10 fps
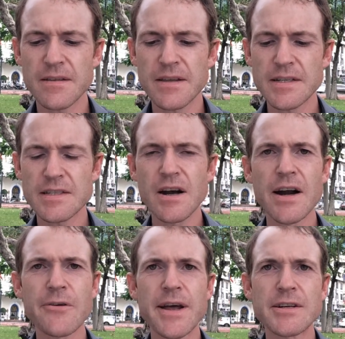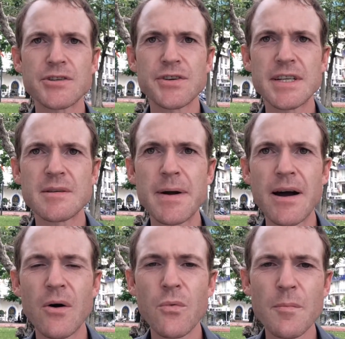this diary entry is
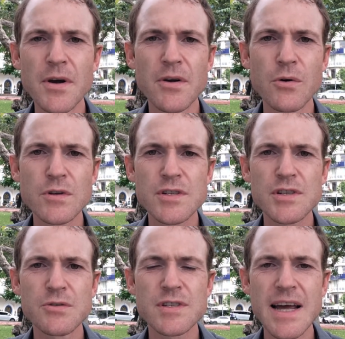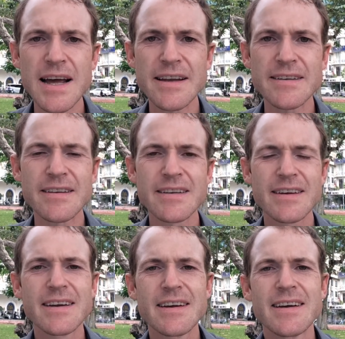about a woman called Suzanne.
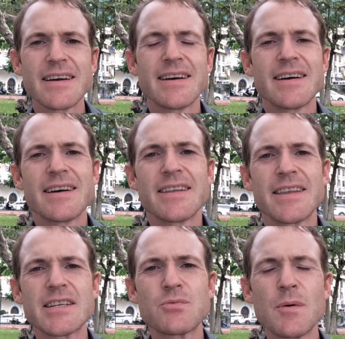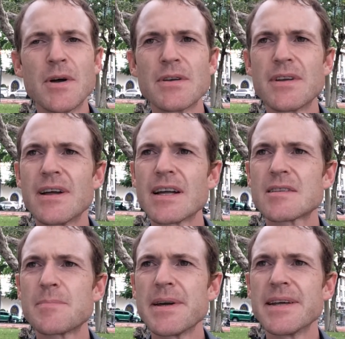This woman
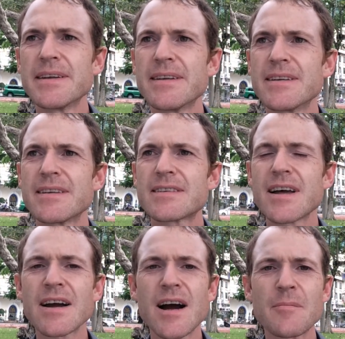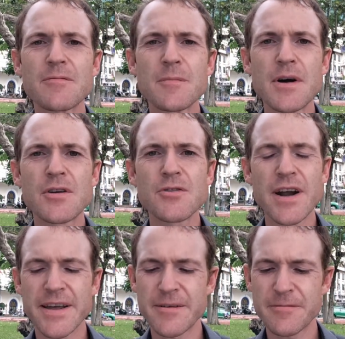has been dug up from her
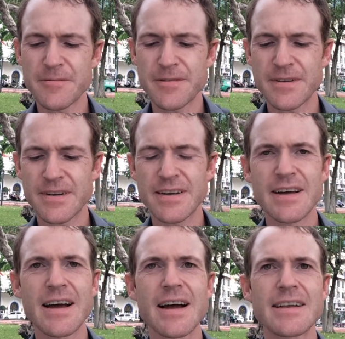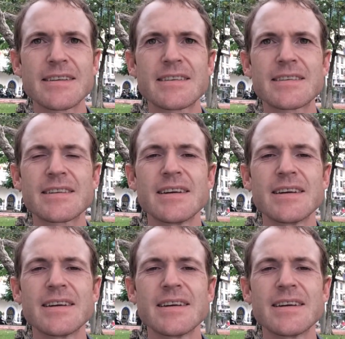grave and